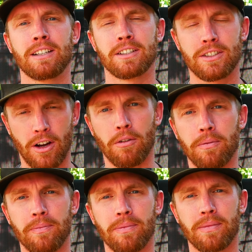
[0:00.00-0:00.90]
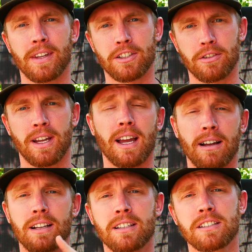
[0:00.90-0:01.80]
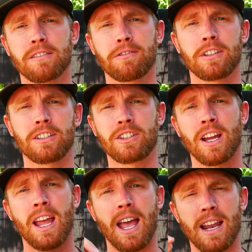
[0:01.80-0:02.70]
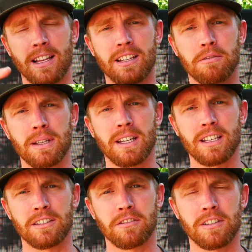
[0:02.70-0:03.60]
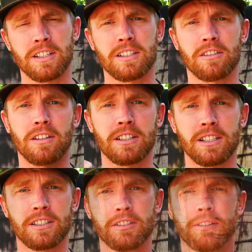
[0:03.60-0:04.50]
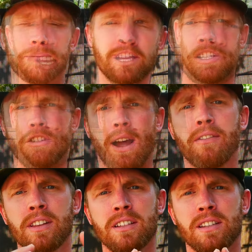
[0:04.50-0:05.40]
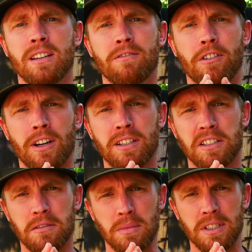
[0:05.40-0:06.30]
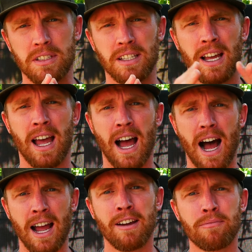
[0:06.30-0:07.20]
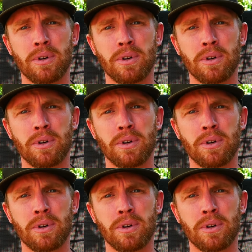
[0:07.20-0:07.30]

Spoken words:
So that's okay. I got tons of footage and I think we can get through this, so let's get to it. So having this tent for 18 months, I have